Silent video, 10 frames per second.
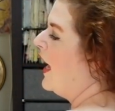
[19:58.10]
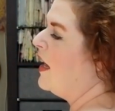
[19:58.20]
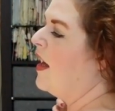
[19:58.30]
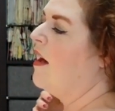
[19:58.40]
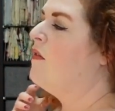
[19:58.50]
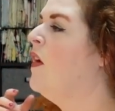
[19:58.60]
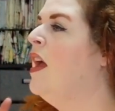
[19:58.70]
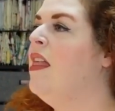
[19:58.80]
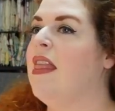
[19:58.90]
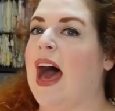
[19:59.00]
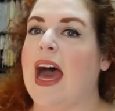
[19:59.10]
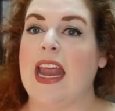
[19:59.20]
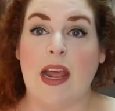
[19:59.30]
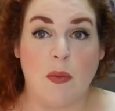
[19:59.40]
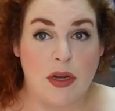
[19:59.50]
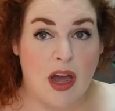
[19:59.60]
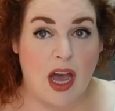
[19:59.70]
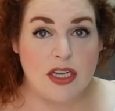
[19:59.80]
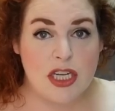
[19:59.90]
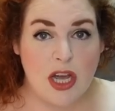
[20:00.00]
enough that it would
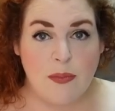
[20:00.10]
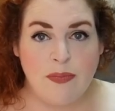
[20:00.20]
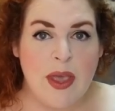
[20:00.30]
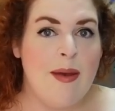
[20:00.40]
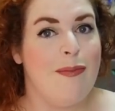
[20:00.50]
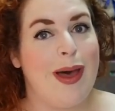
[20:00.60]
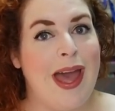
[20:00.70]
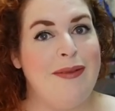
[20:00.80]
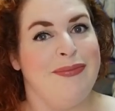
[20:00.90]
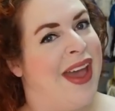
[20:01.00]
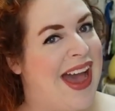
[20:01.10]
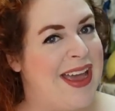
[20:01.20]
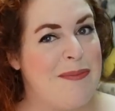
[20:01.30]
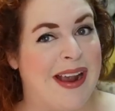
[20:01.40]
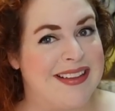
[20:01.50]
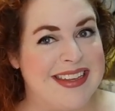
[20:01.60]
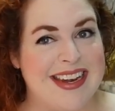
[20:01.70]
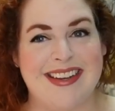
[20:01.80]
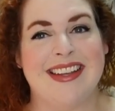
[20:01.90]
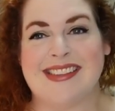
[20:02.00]
not show, but I apparently
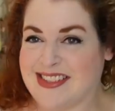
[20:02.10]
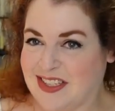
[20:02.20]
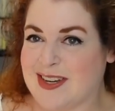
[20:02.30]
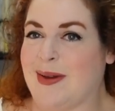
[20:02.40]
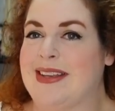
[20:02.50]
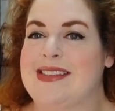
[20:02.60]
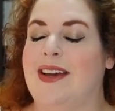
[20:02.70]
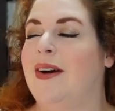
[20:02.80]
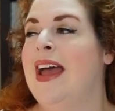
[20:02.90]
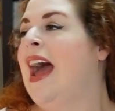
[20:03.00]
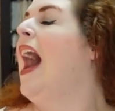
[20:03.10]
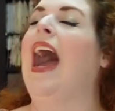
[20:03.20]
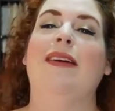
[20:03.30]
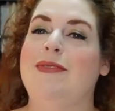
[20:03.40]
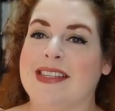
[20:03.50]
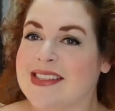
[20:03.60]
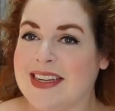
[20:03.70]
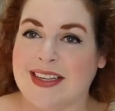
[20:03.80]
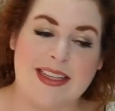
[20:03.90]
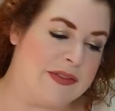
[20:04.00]
didn't. It's still showing, so I'm just
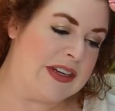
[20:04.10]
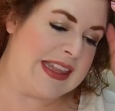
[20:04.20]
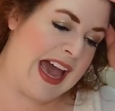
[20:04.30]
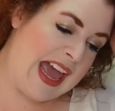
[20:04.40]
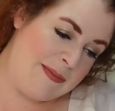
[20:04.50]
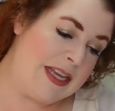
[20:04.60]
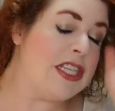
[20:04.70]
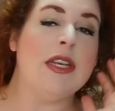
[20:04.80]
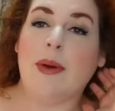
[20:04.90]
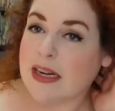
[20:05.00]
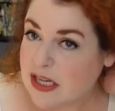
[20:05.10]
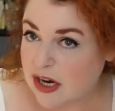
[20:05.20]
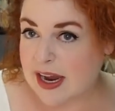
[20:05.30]
gonna live with that. I mean, she wears her